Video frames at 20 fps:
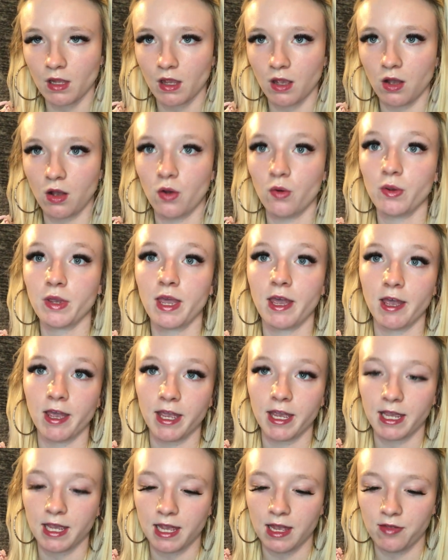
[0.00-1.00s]

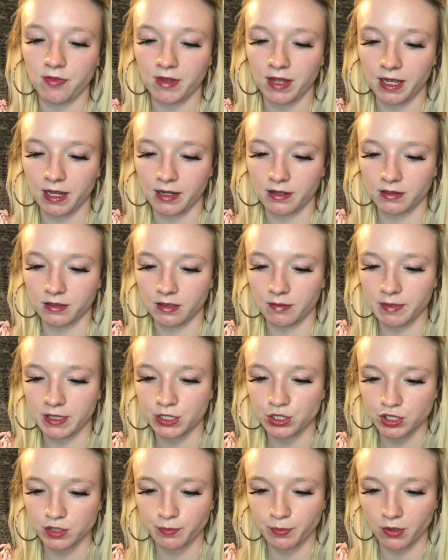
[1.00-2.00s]
Okay, and then let me
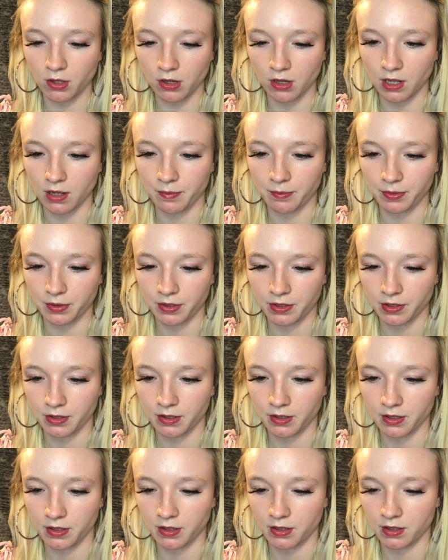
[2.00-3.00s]
just pull up
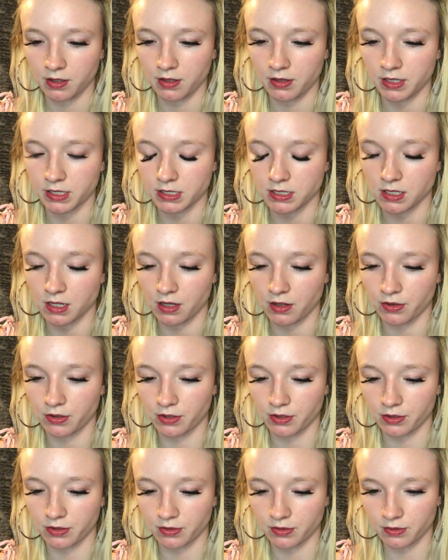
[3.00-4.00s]
these
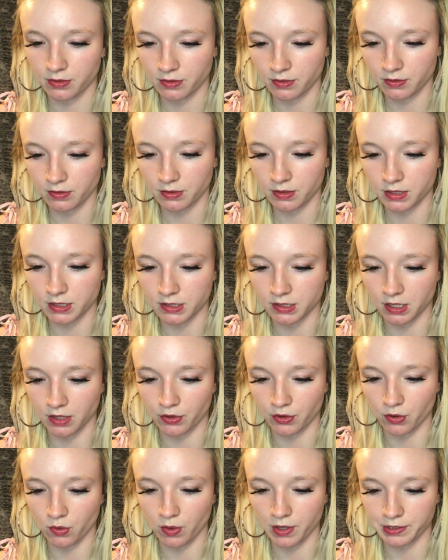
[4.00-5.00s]
other
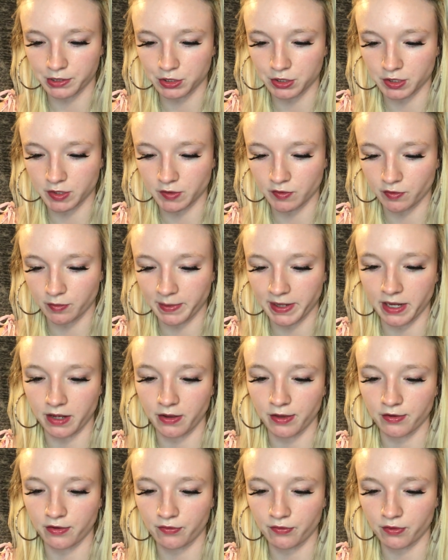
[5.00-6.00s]
questions from my
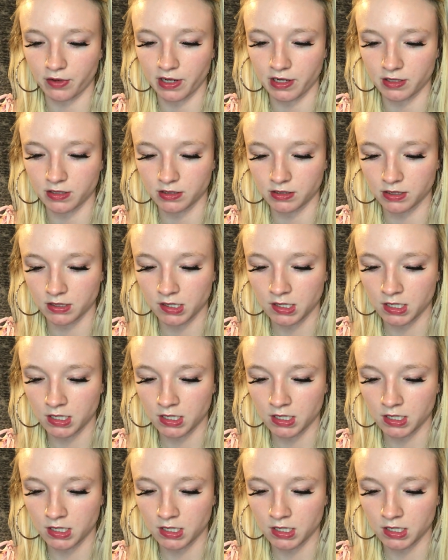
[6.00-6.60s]
other friend.